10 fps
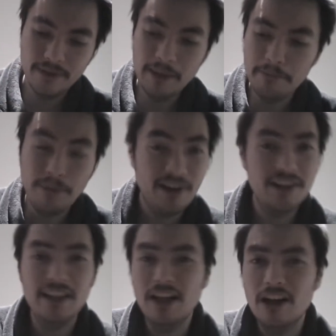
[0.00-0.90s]

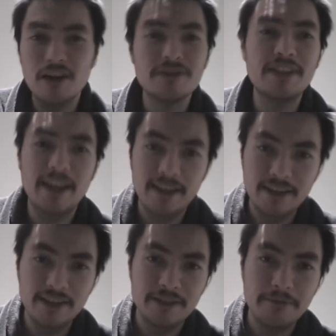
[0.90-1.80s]
barely got out second
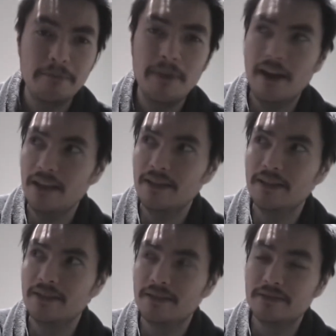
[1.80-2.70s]
again. Barely.